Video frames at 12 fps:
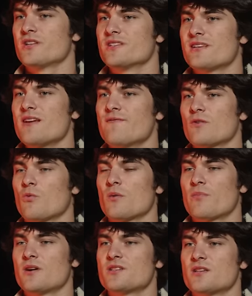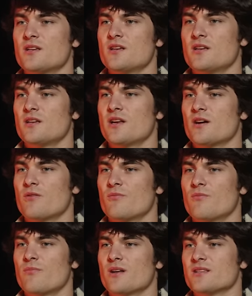you can save for one person, you know,
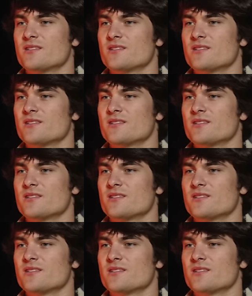but